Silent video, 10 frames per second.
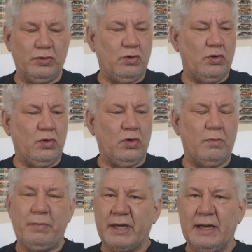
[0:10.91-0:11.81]
or
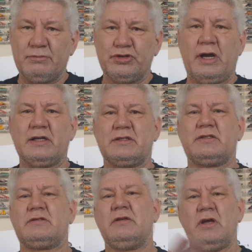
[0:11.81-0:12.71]
pickup
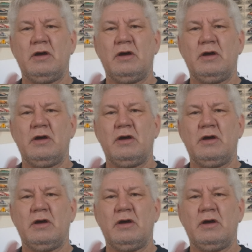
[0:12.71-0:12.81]
trucks,